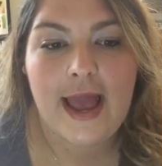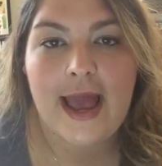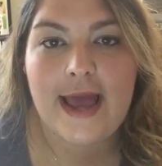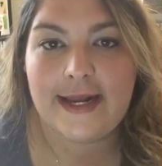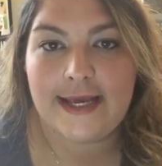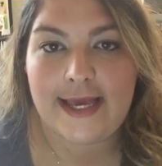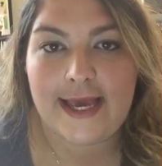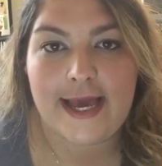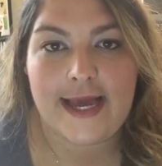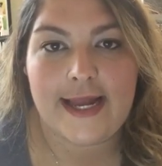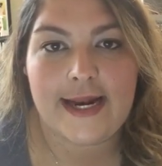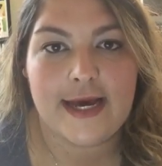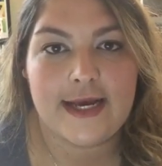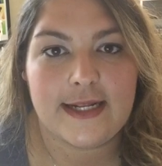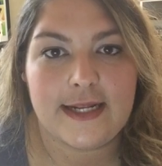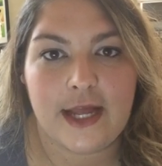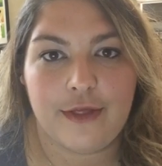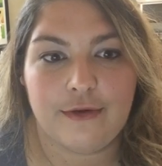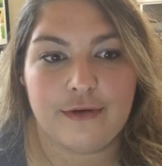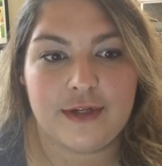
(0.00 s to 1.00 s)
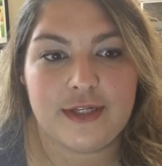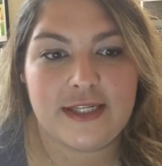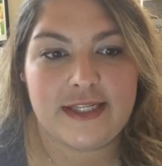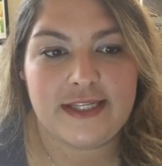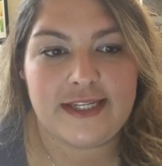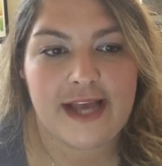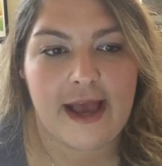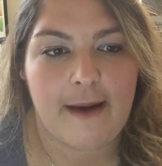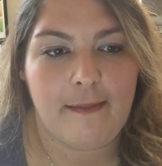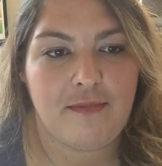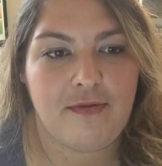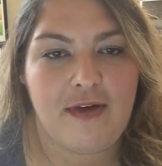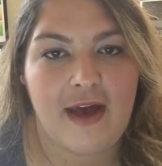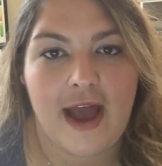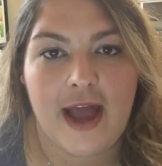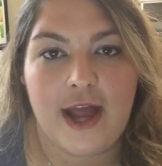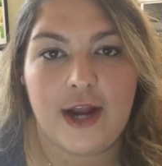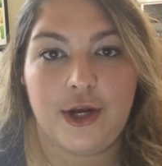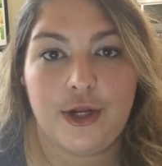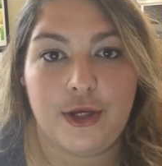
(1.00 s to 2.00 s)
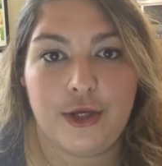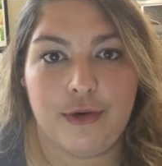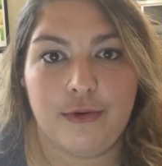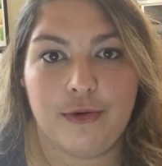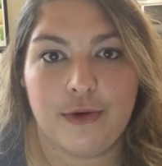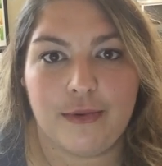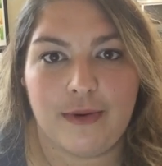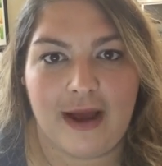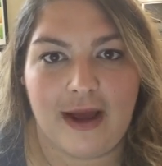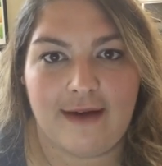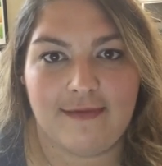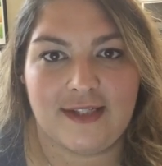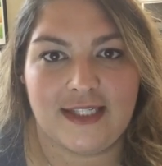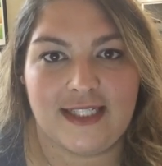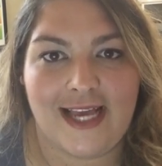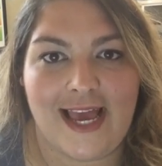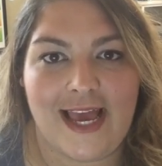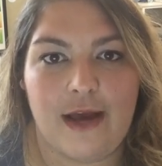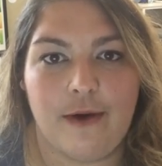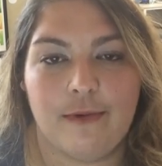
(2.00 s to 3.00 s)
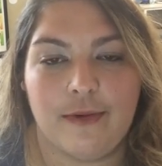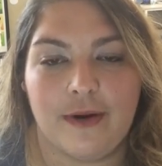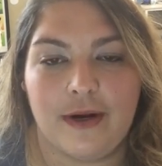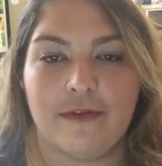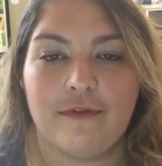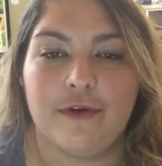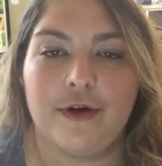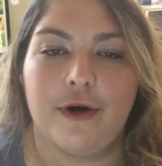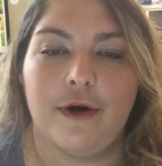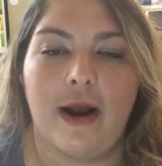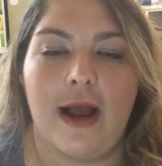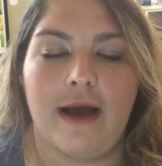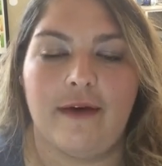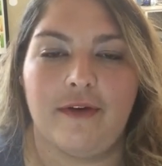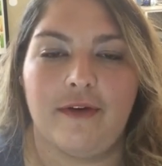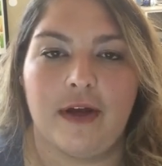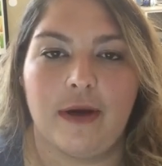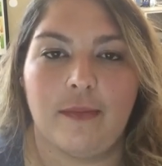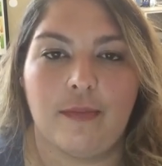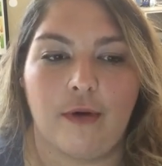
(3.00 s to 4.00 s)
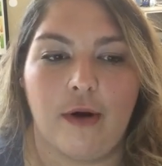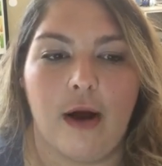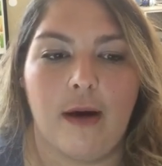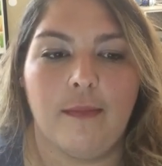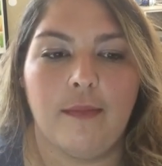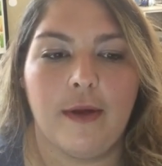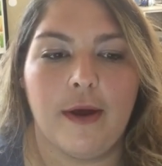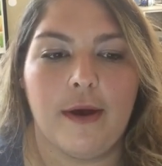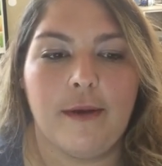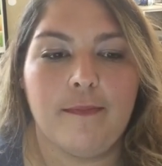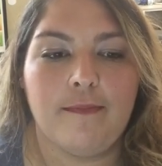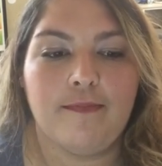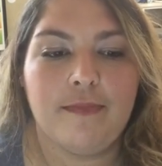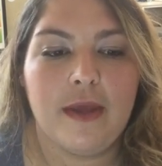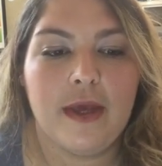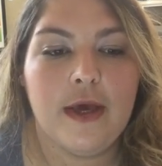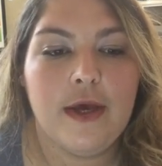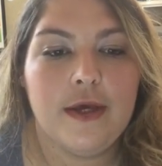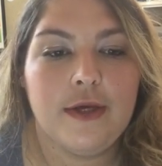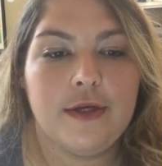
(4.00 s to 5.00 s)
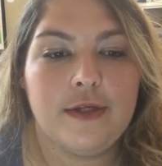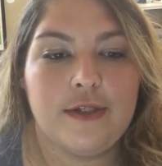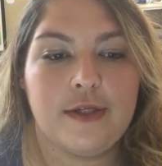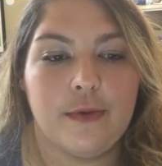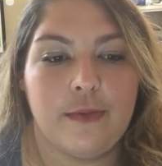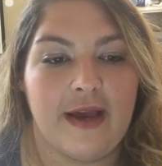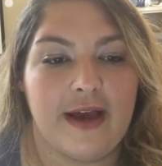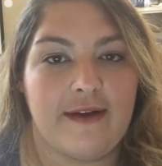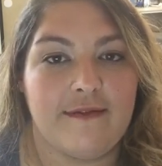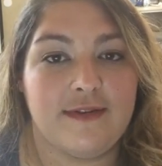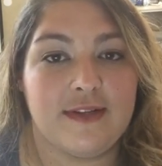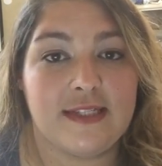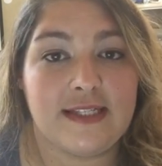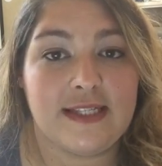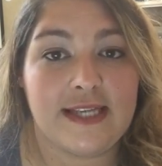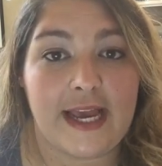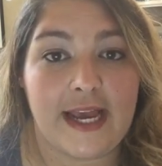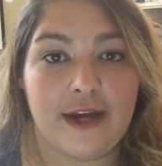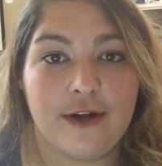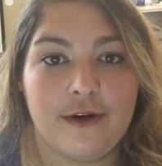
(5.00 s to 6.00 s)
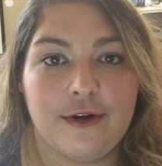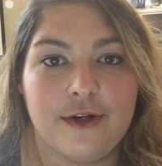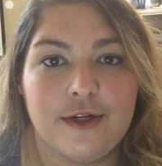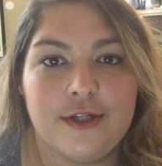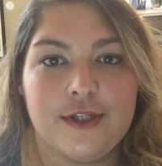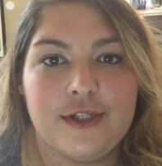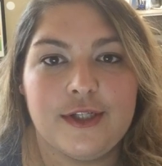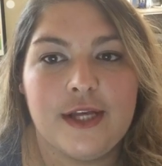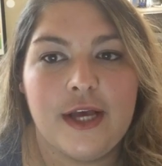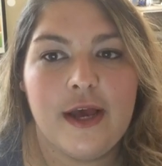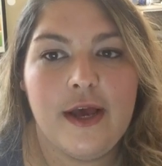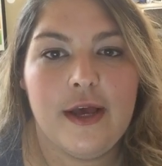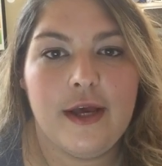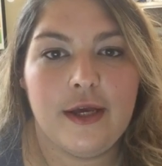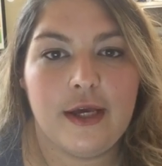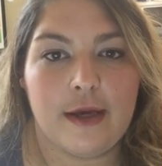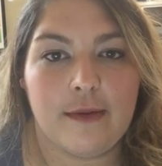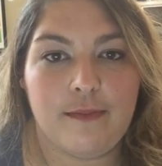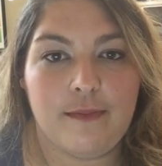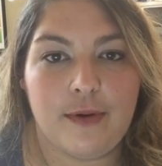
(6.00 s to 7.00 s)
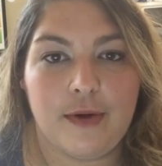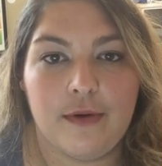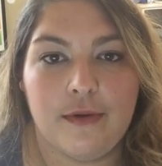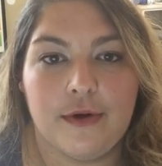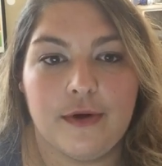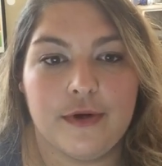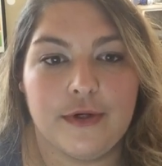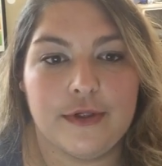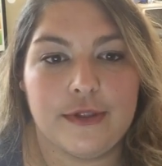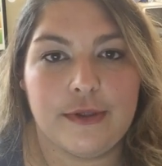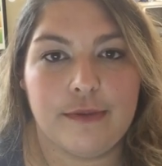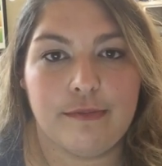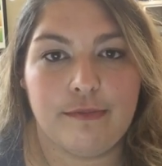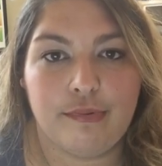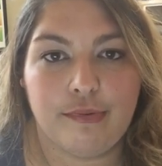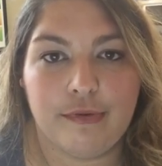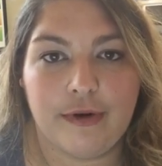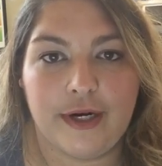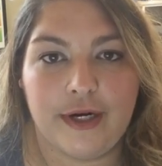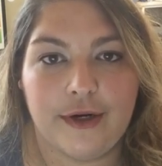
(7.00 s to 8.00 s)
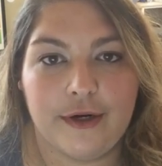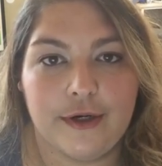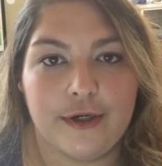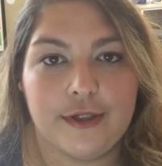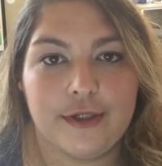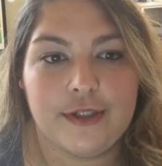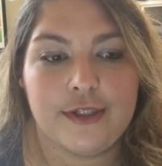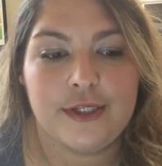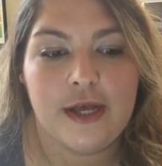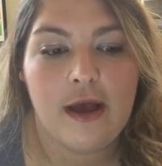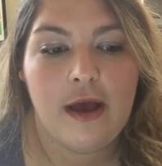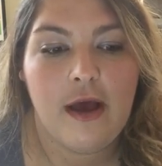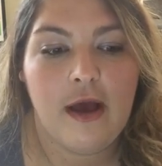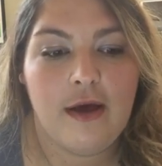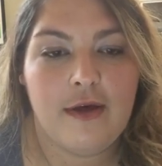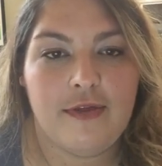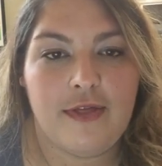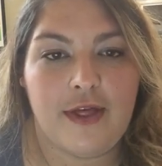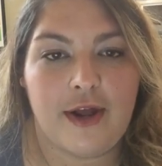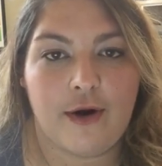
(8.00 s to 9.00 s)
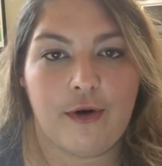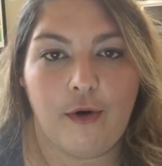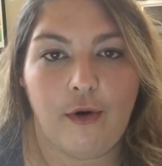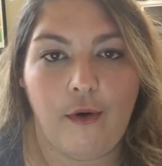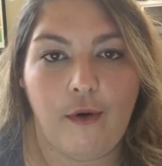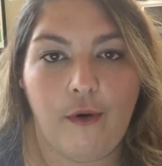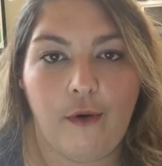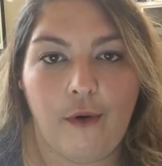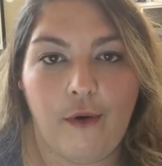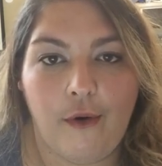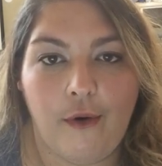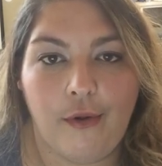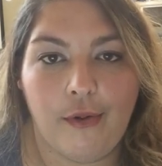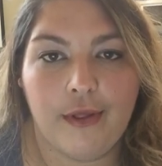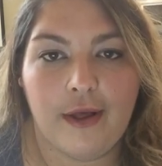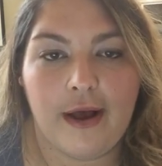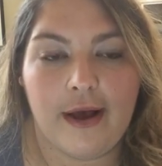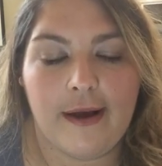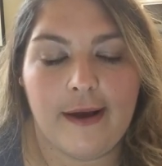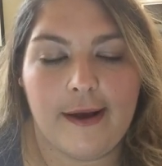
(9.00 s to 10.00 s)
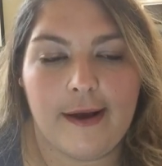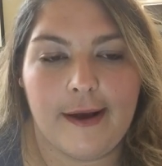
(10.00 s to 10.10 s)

And again, another step that you don't have to take whenever you're having a problem. So we have scanners, computers, printers that are all